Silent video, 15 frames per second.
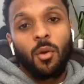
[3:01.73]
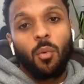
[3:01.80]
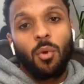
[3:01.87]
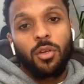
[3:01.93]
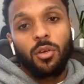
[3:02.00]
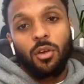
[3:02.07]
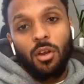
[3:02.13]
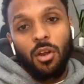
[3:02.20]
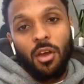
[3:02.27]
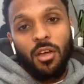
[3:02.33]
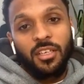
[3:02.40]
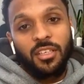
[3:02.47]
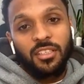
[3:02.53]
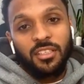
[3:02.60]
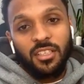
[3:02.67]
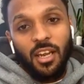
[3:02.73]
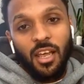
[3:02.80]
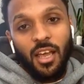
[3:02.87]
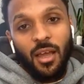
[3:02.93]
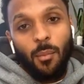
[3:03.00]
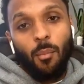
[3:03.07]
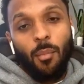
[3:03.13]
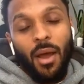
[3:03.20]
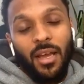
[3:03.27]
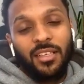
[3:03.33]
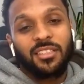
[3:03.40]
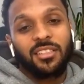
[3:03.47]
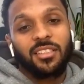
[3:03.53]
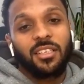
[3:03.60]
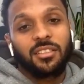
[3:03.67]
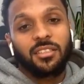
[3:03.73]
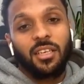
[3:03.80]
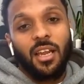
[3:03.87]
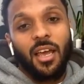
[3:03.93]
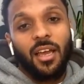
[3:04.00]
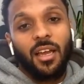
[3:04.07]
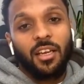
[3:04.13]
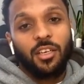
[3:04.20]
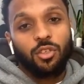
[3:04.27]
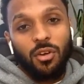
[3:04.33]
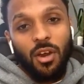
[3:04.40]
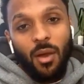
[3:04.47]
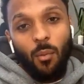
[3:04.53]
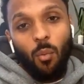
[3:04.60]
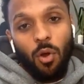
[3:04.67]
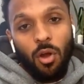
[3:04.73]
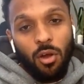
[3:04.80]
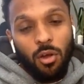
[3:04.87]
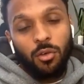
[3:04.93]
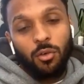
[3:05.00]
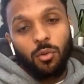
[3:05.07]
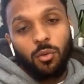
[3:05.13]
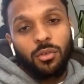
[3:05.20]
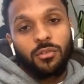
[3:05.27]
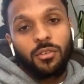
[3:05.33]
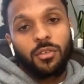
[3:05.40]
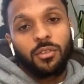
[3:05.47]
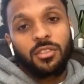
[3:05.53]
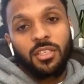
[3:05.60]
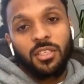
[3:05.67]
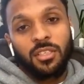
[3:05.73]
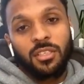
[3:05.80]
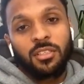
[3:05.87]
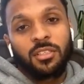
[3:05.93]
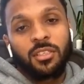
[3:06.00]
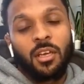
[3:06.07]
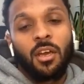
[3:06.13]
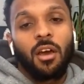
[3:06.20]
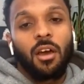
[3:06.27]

what your learning's like, mindset's like, and try and work on all of those things.